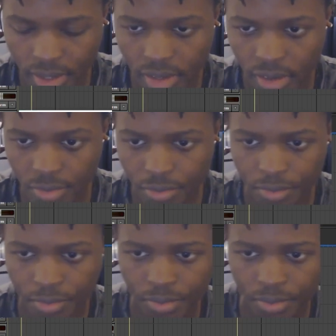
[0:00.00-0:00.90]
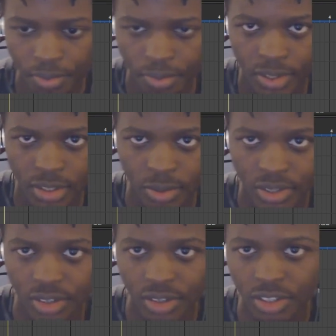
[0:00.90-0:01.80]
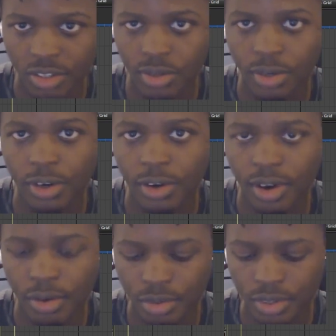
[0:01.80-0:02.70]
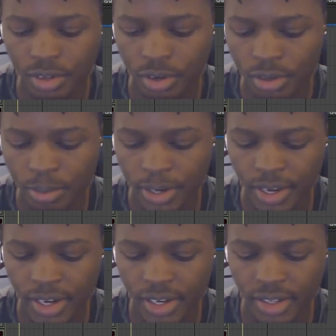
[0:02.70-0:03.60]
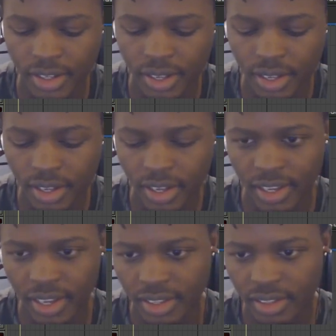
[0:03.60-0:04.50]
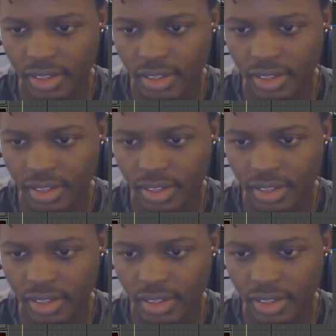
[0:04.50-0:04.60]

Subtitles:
if this was not a tutorial, I would start by adding a gate.